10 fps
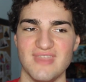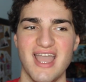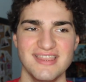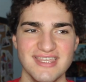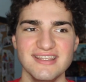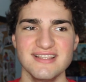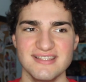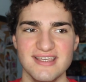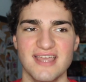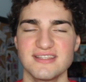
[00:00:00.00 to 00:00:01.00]
I think that's
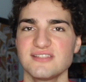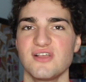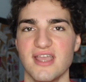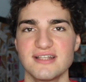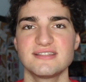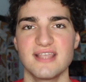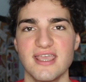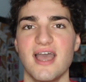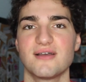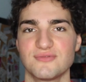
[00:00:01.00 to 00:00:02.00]
it. I think that's all I had to say.
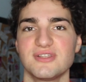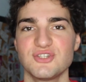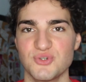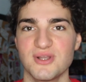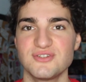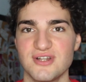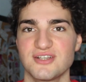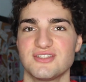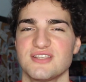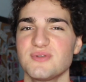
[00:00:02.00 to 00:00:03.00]
Yeah, really short
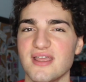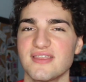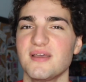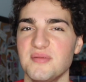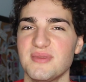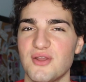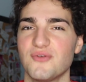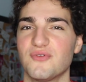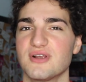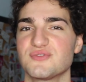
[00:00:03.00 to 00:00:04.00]
introduction. That's what I think I'm going to be known
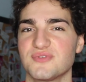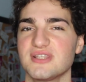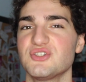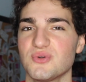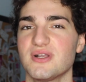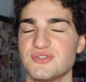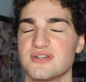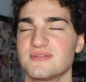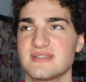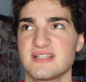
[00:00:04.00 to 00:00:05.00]
for, is really short
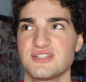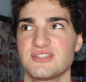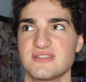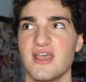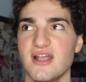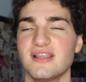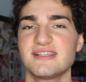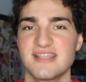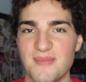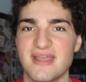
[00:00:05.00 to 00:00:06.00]
intros, because I just like
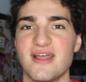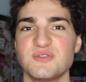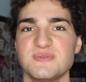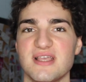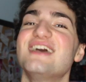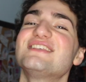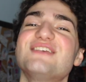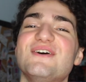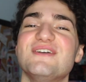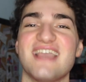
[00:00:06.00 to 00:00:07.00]
to get my announcements out.
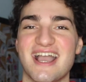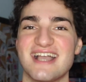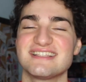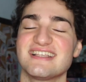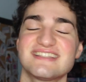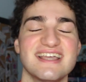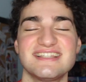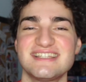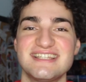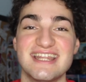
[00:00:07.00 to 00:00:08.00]
So yeah, guys, let's get
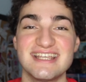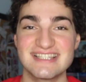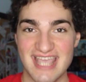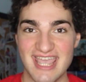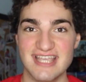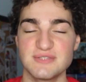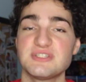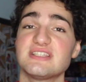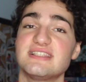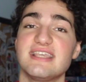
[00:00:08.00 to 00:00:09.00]
into today's case,
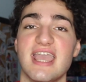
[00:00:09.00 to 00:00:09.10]
which is the